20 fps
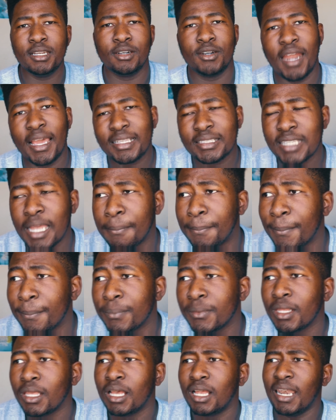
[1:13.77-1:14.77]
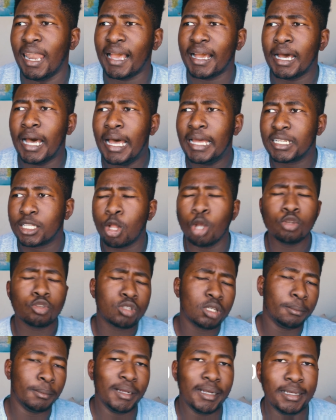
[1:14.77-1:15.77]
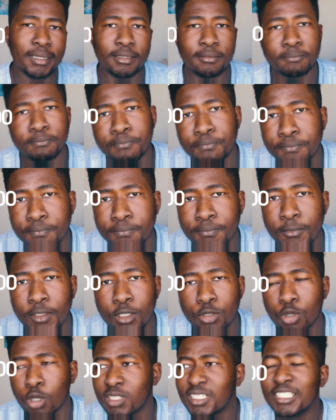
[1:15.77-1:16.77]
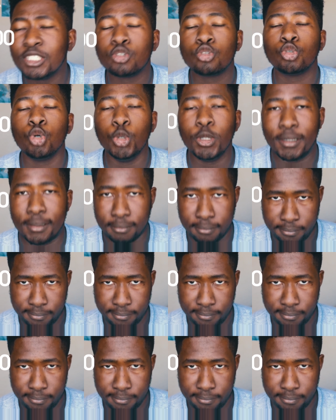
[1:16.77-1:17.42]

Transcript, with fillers: racked up like close to a million. So since June,